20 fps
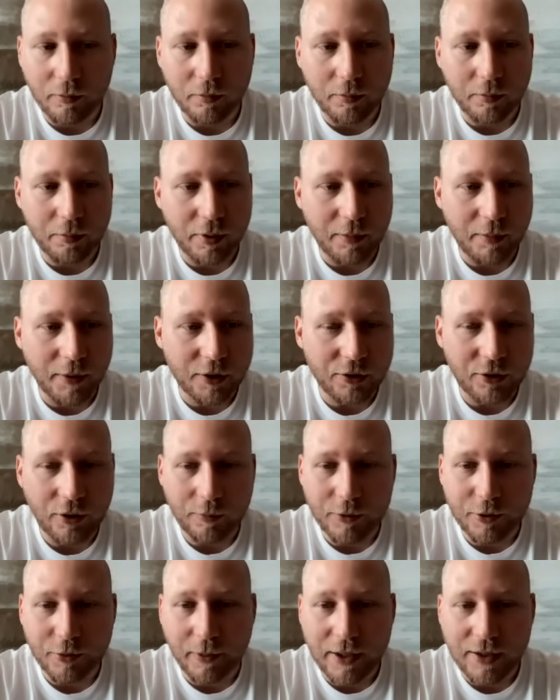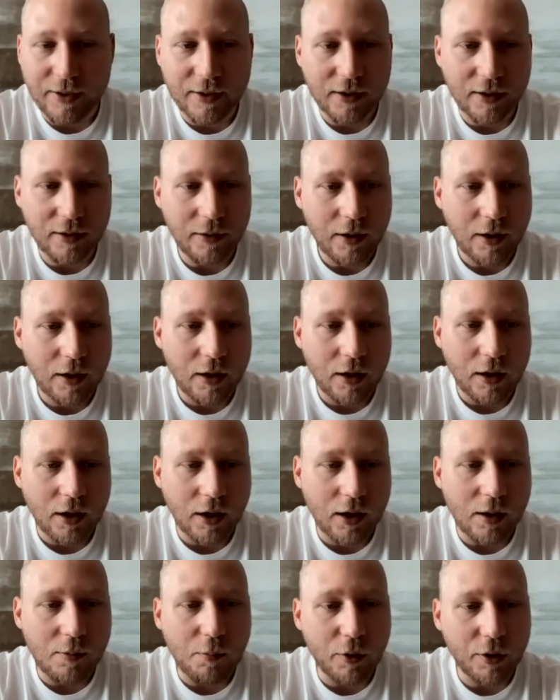pretty much top 20,
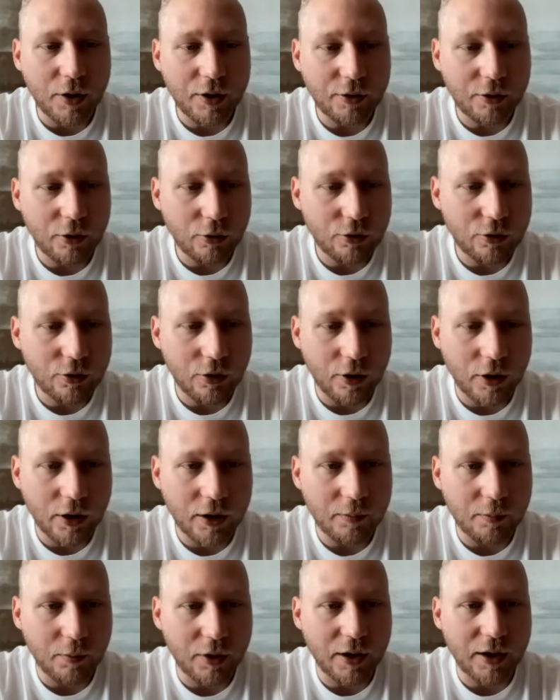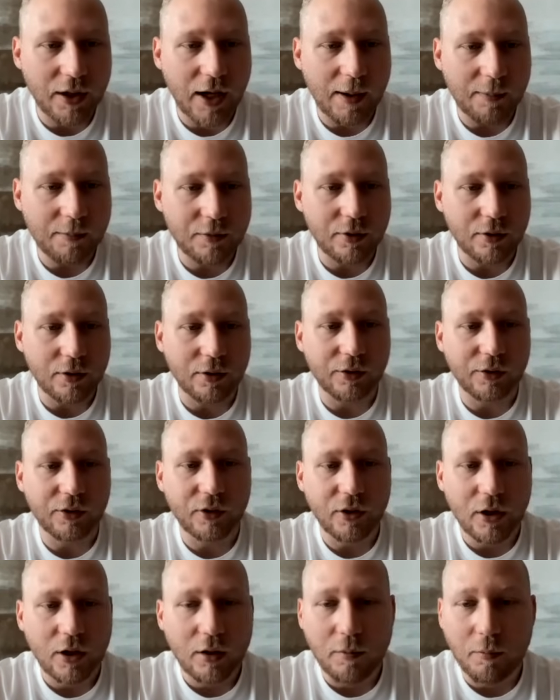more than Dogecoin, more than Aptos,
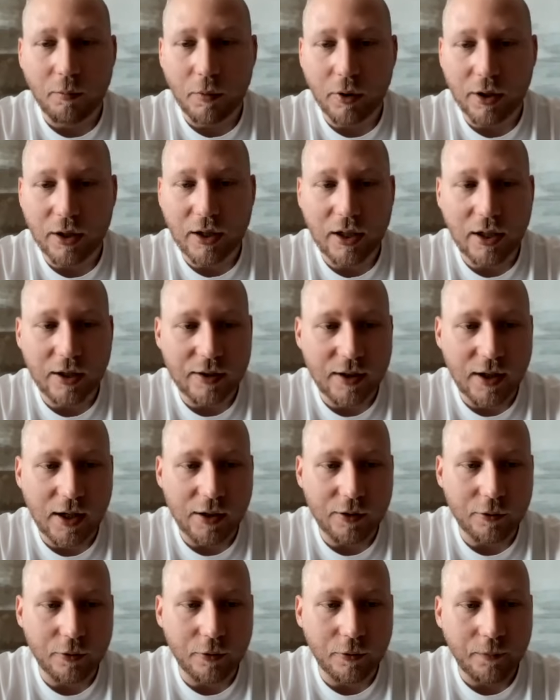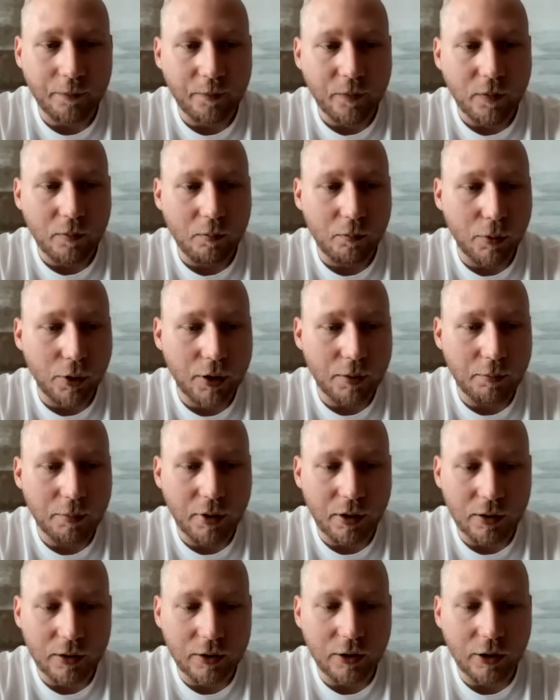more than Cardano, more than
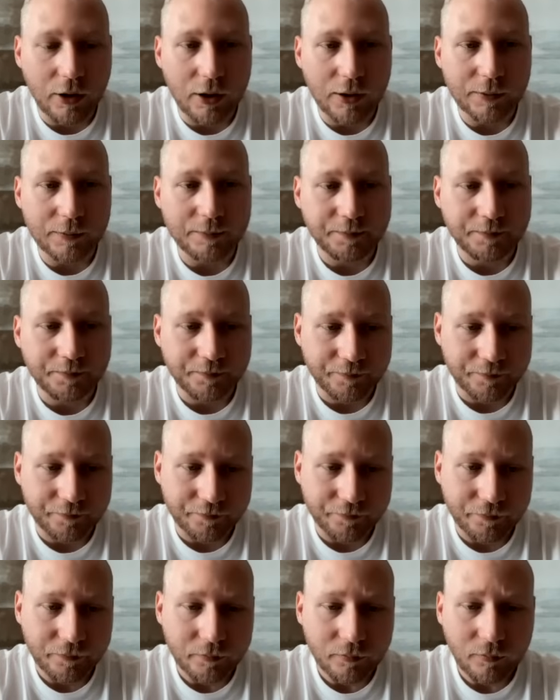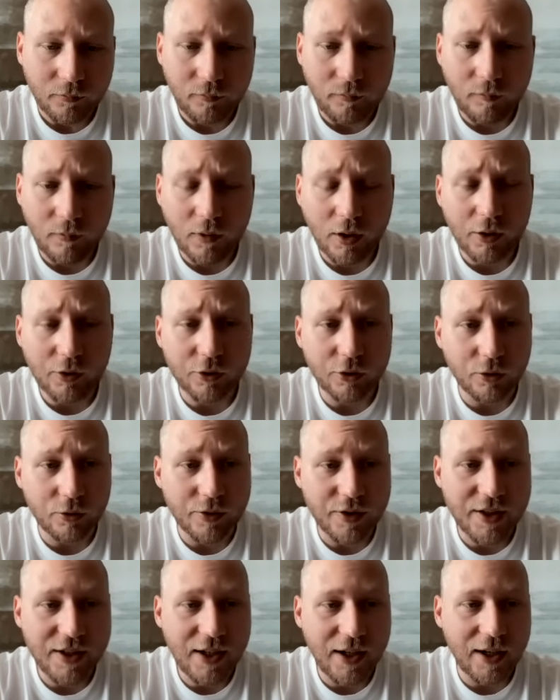Polygon. So
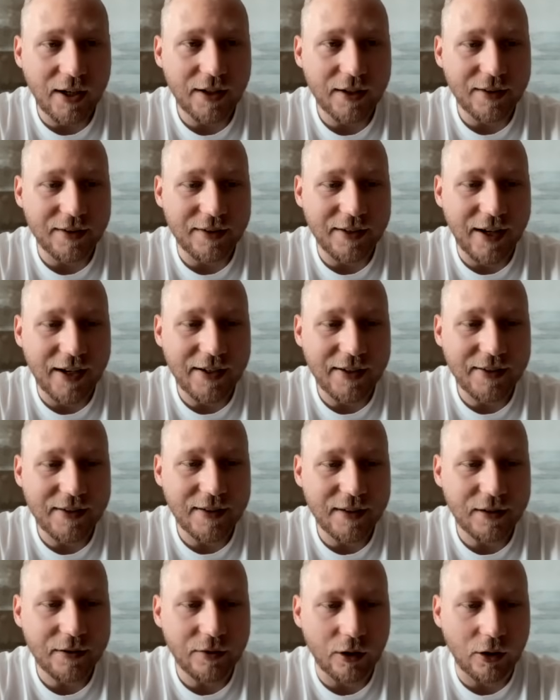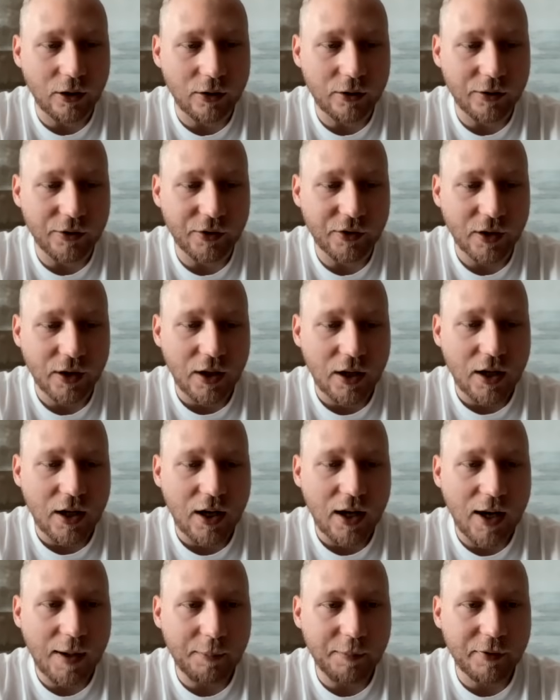TIA, $19,
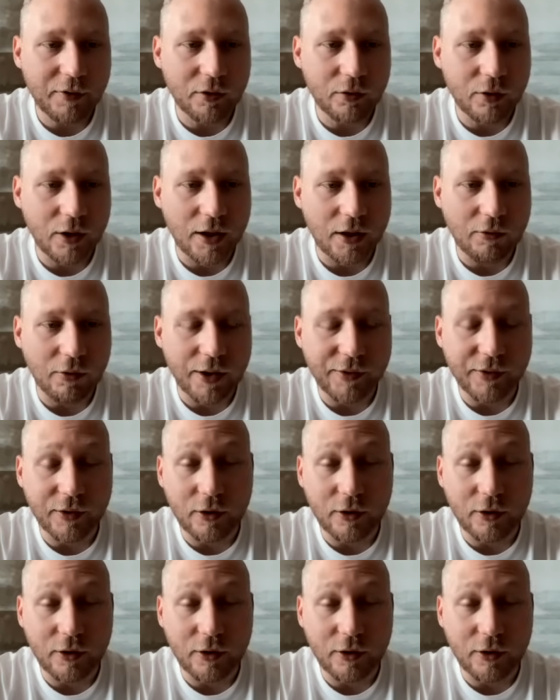absolutely crazy.